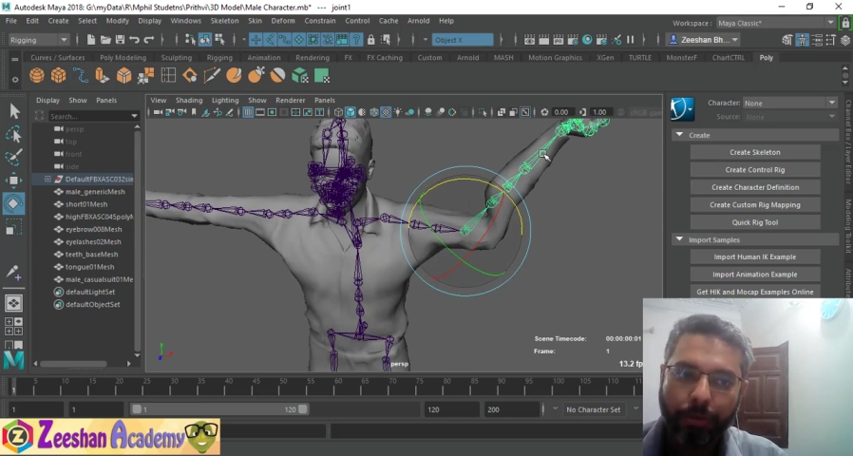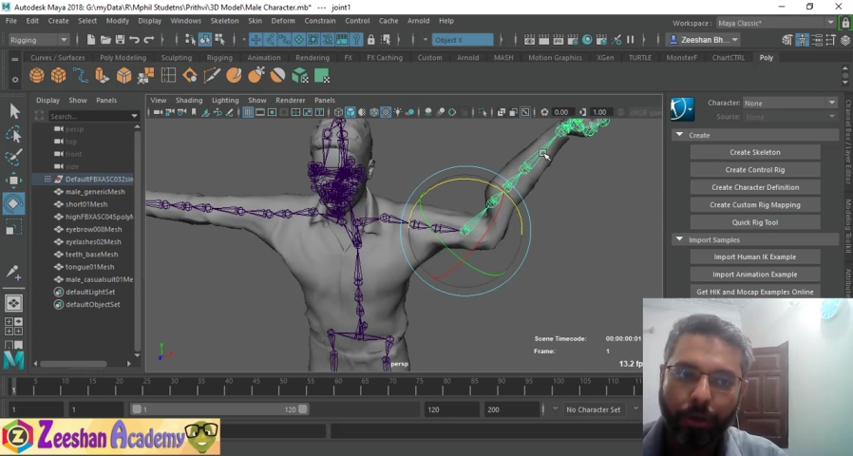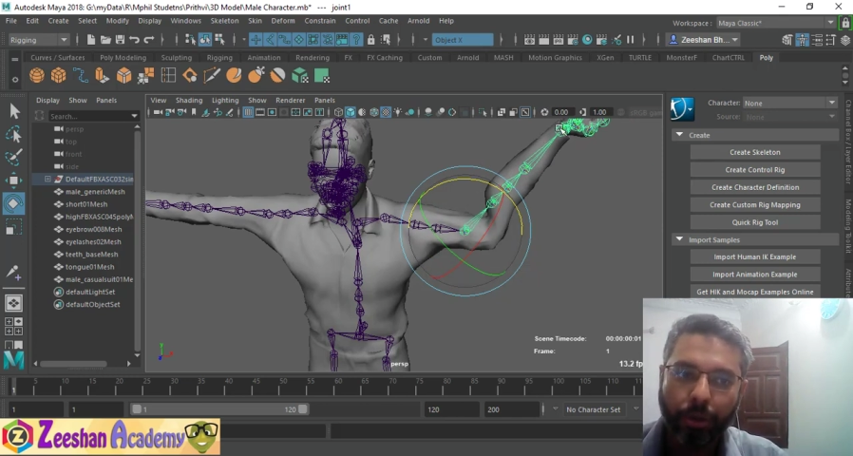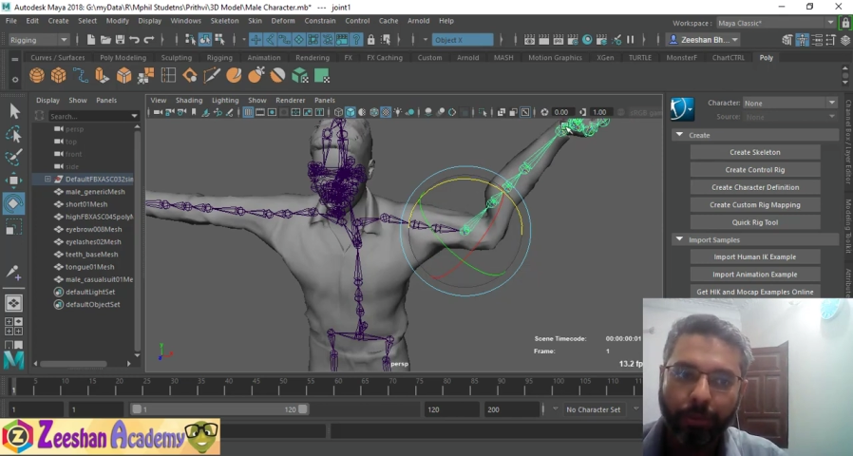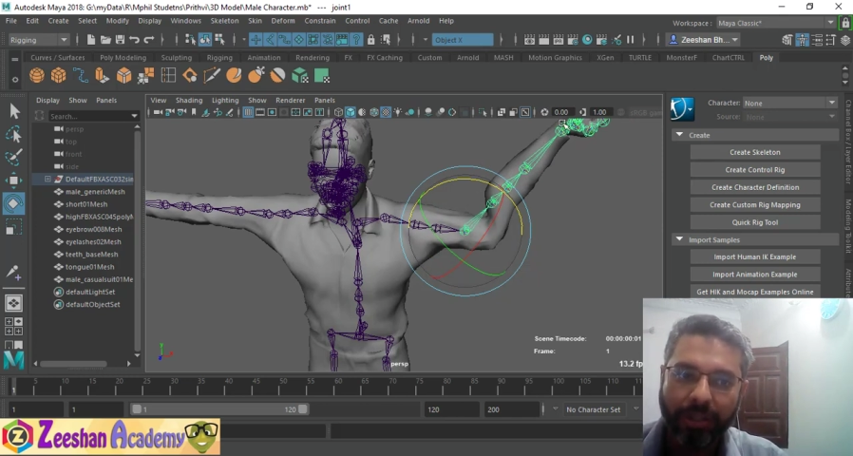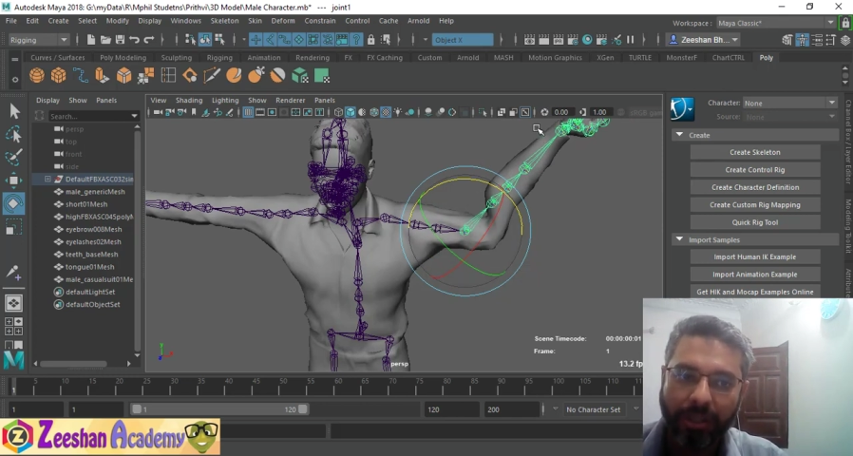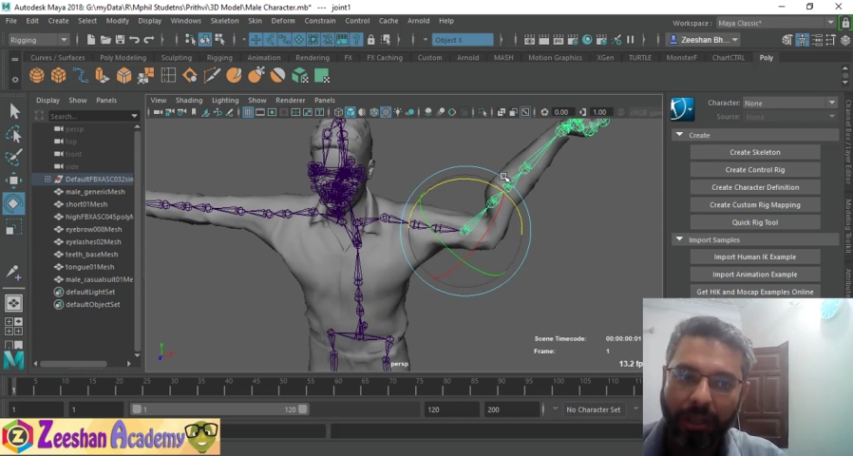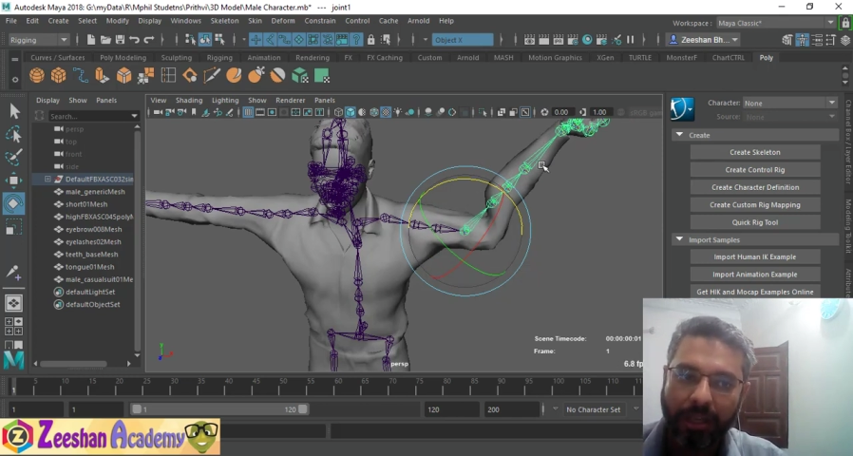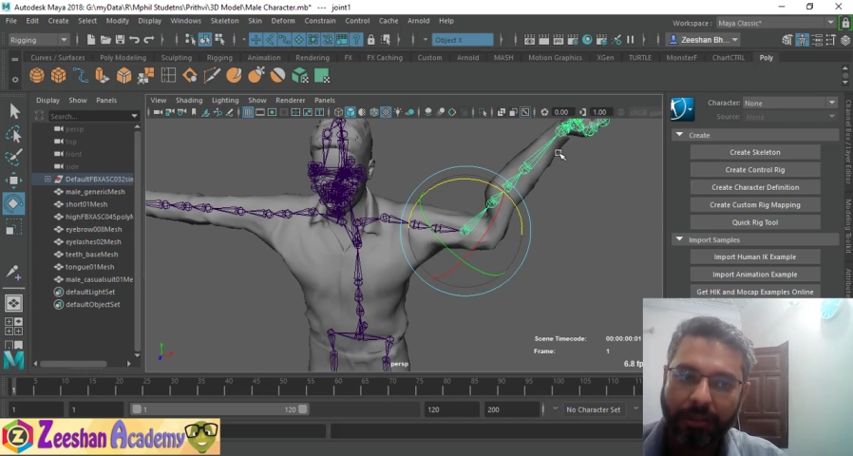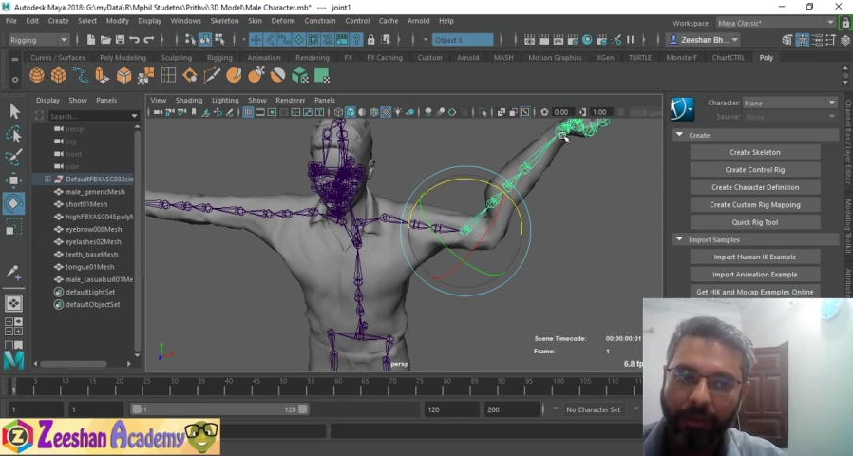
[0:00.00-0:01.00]
due to which the
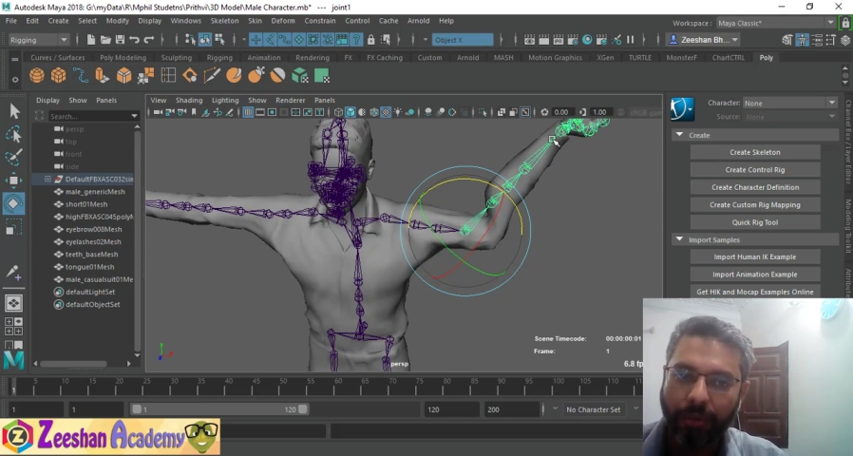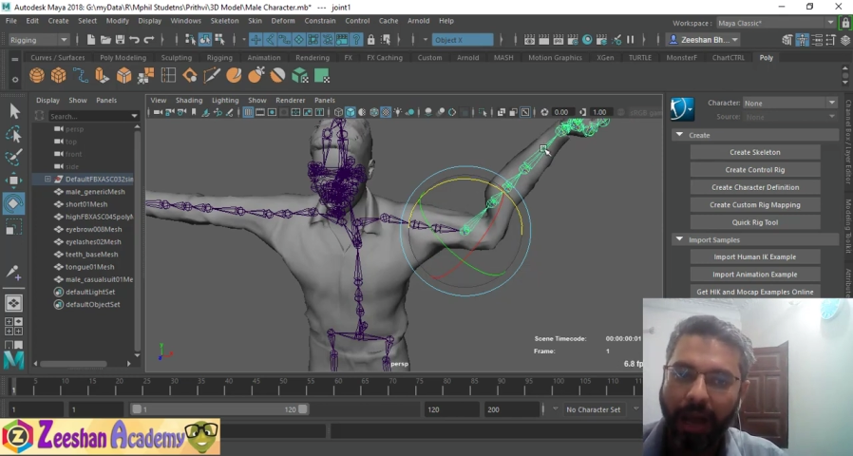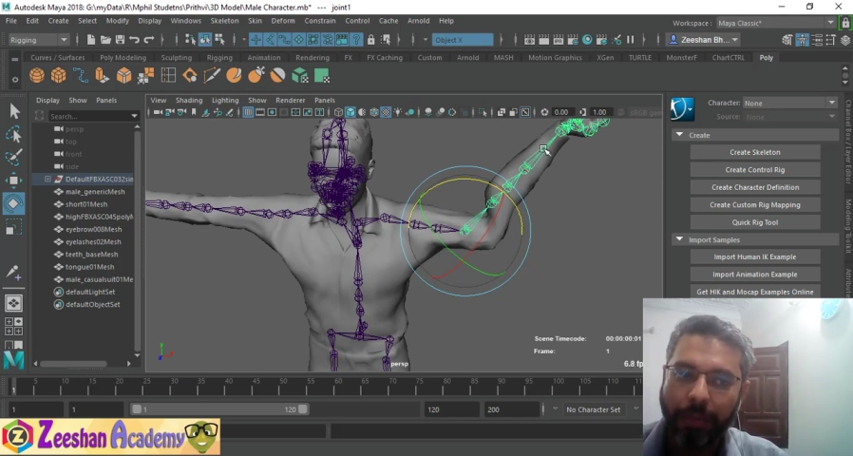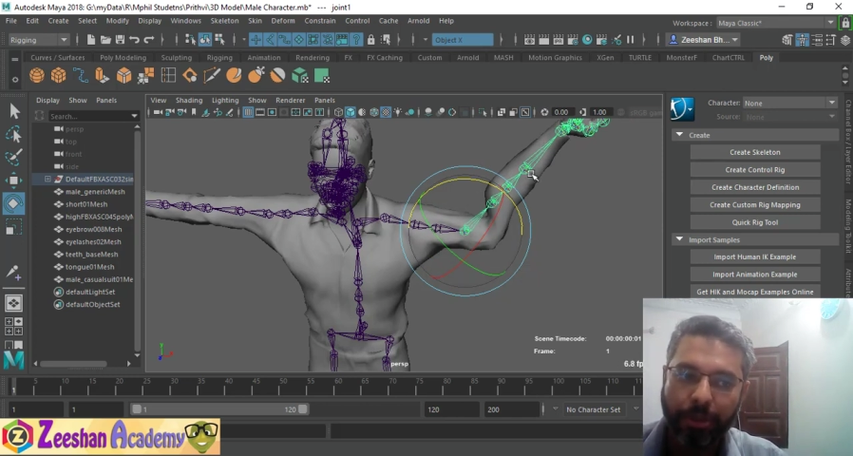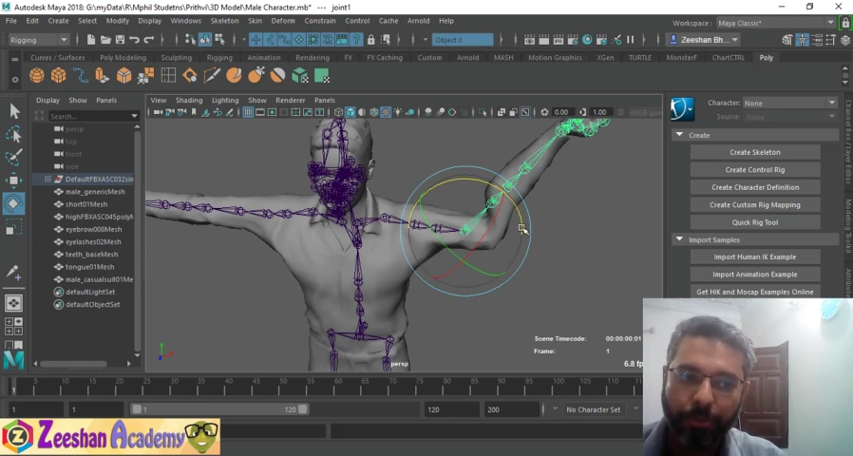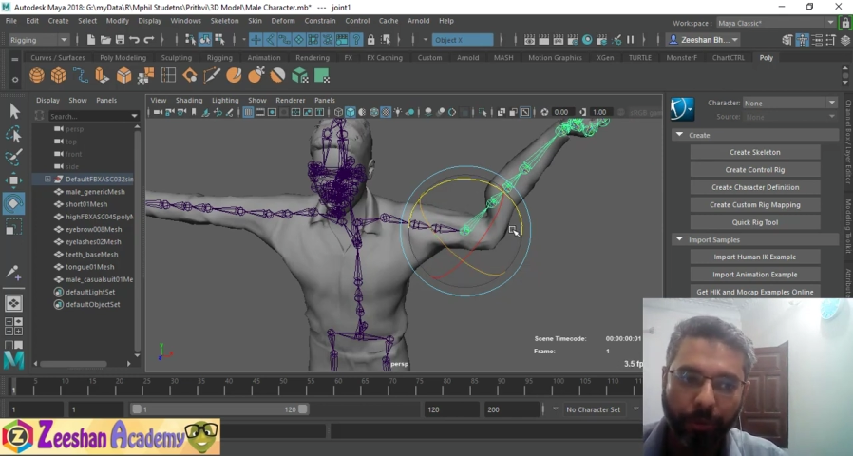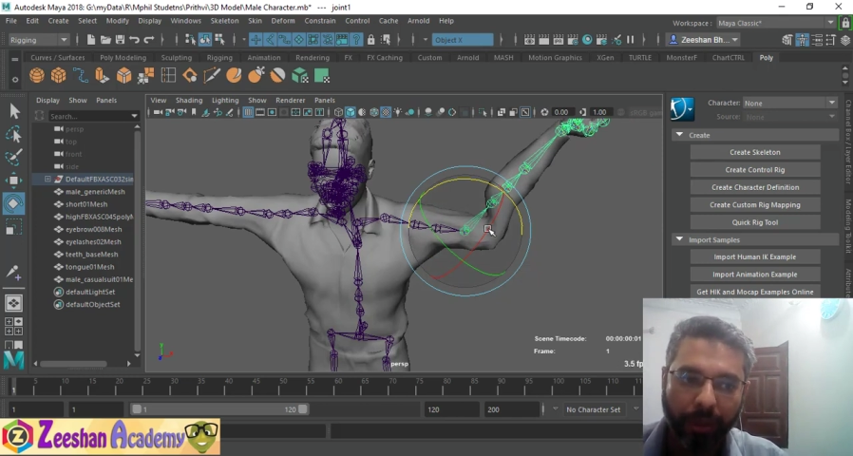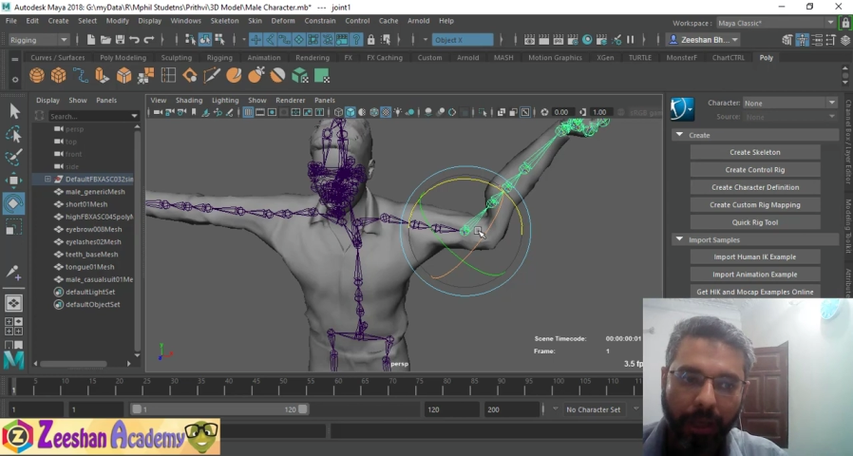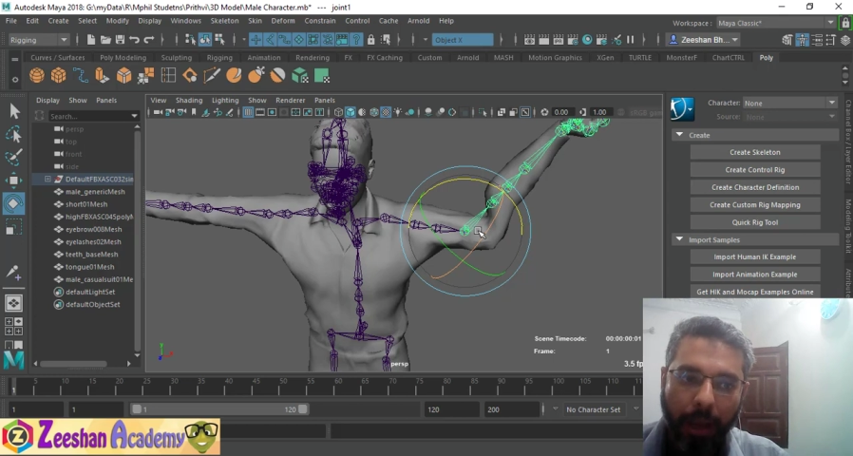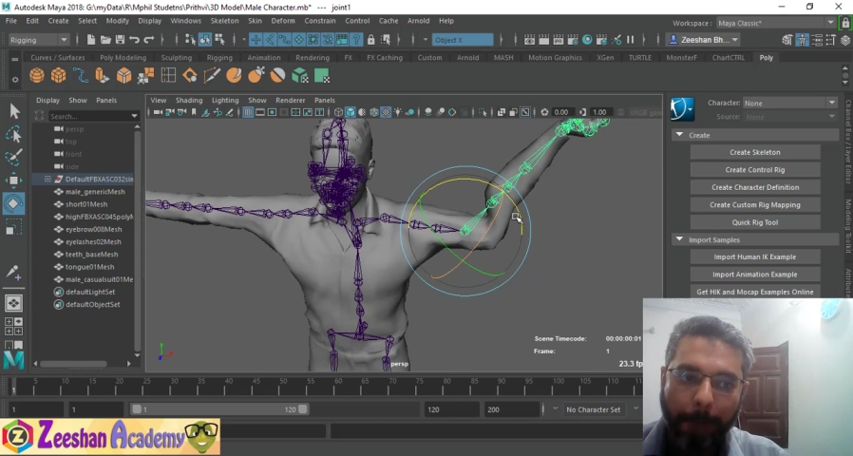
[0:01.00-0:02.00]
rest of the arm is moving,